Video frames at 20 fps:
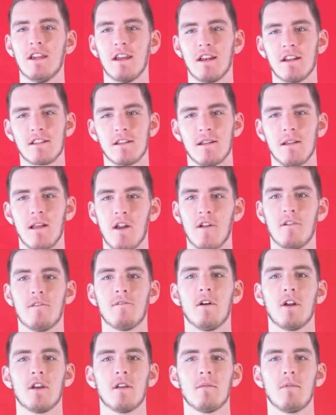and it's a lot of
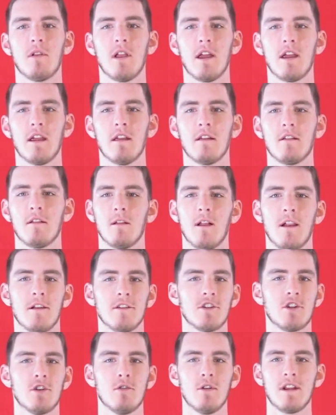fun to play. A lot
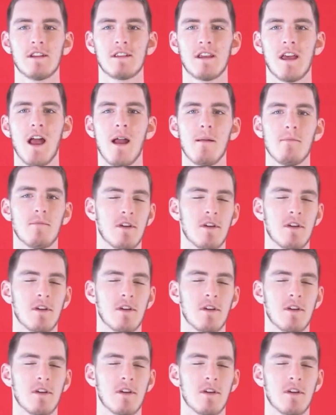of shooting time